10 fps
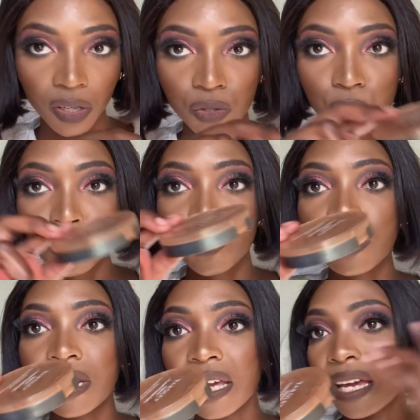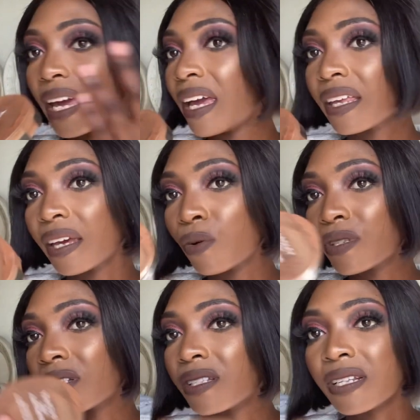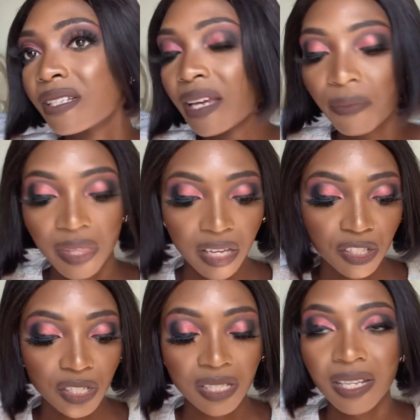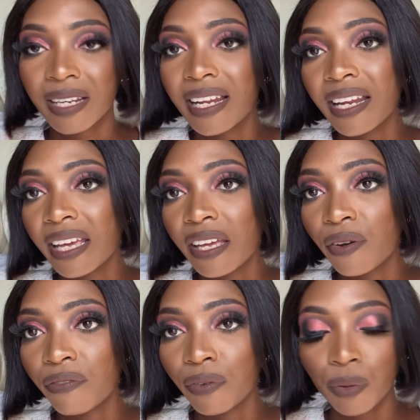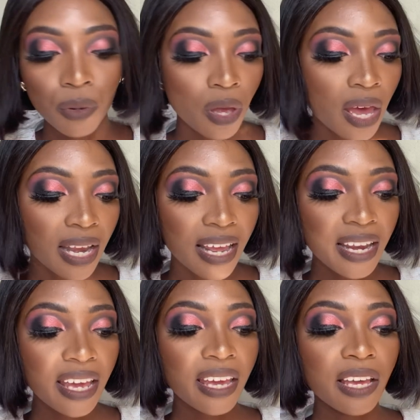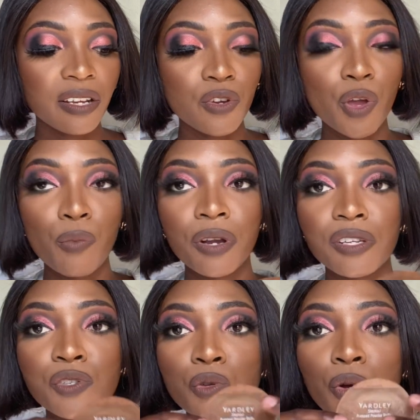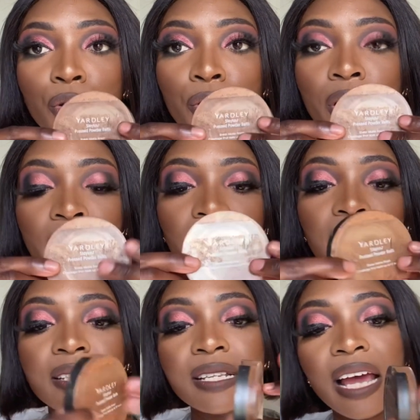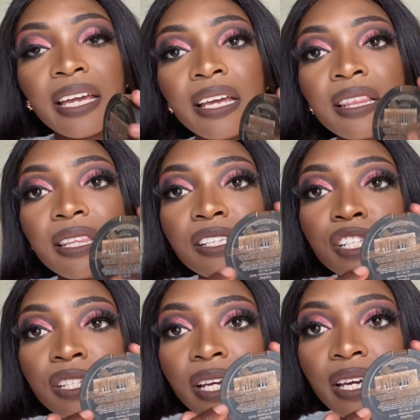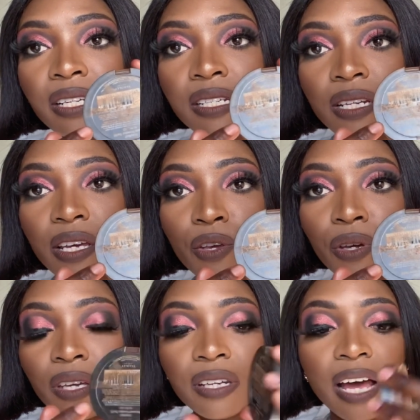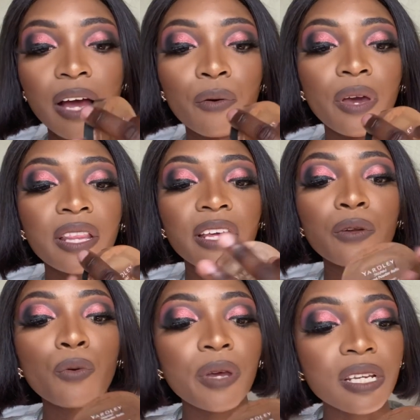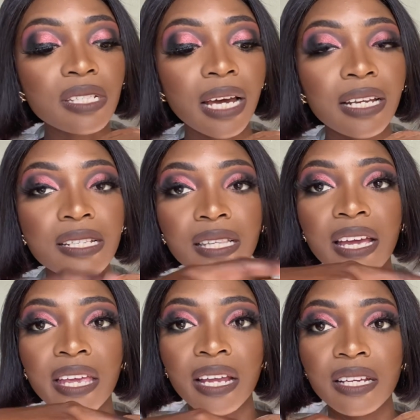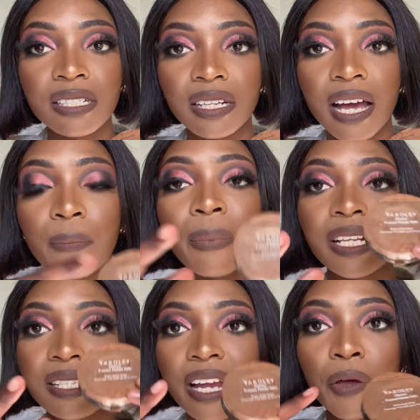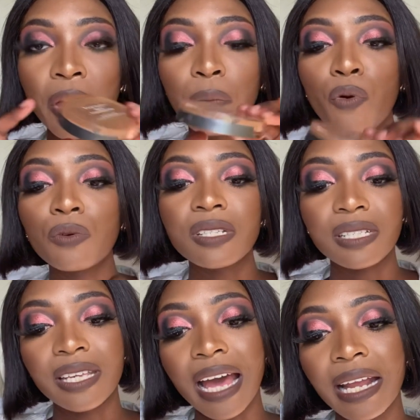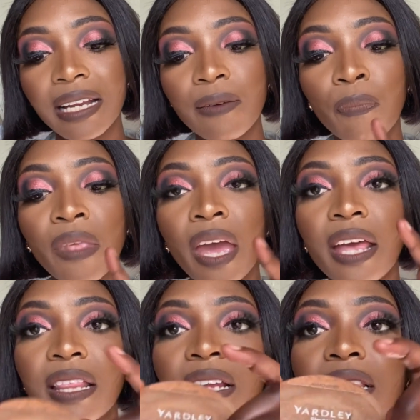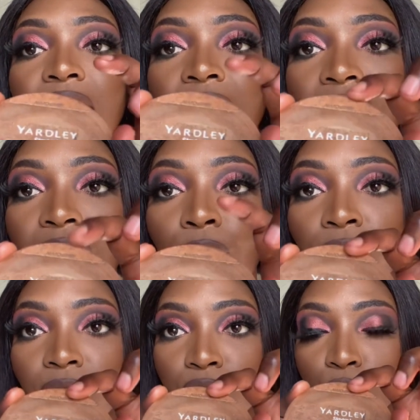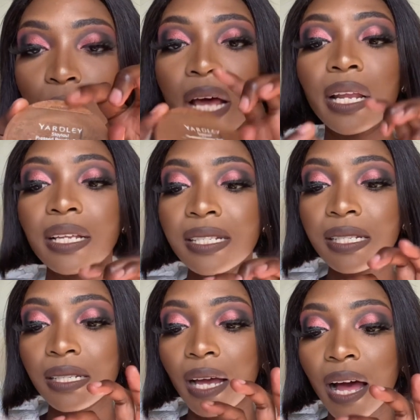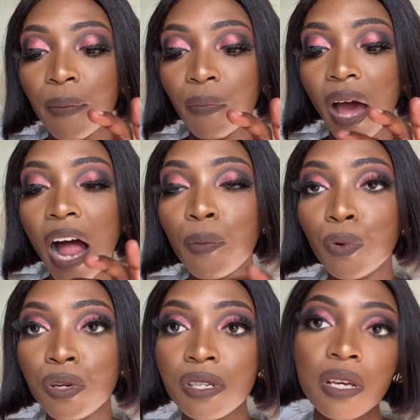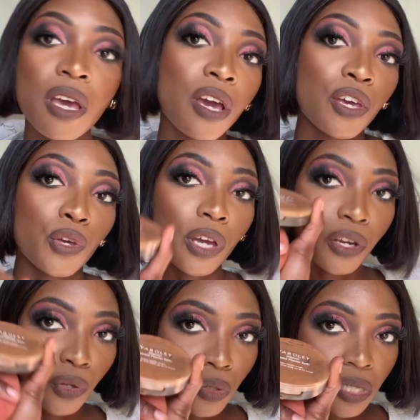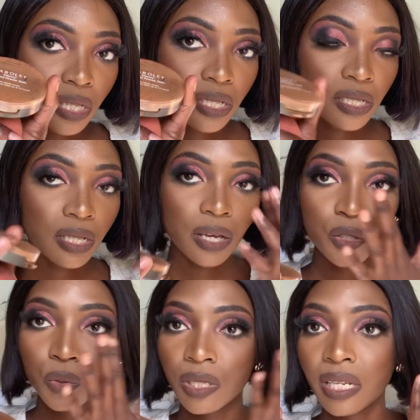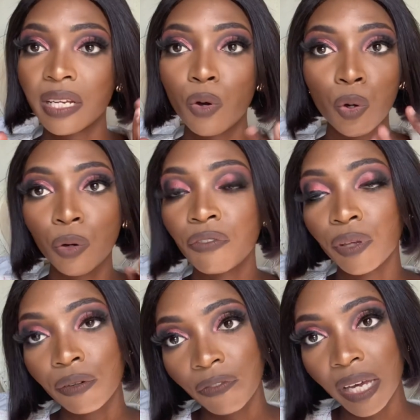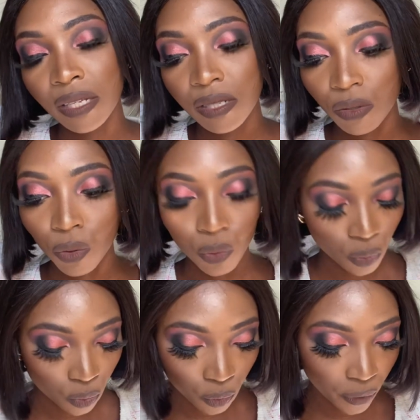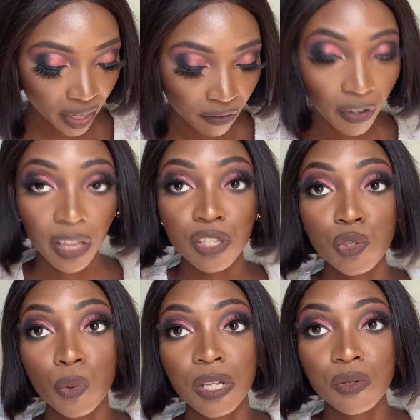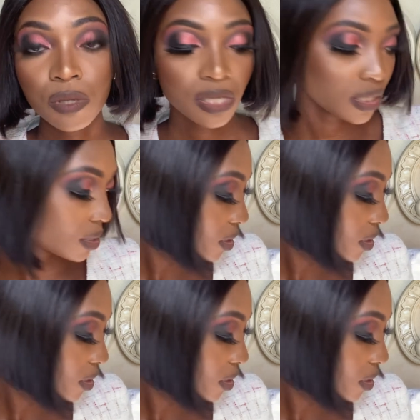le enye, because it's the same thing. It's just that lenenye refill, lenenye noyibona esitolo, it's like in this shade yonke indawo, and then kube nesikhala esincanyana nje la, but now you're able to Yardley. And then the color of this one, it's almond. You can use this to set all over your face or wherever that you want to set.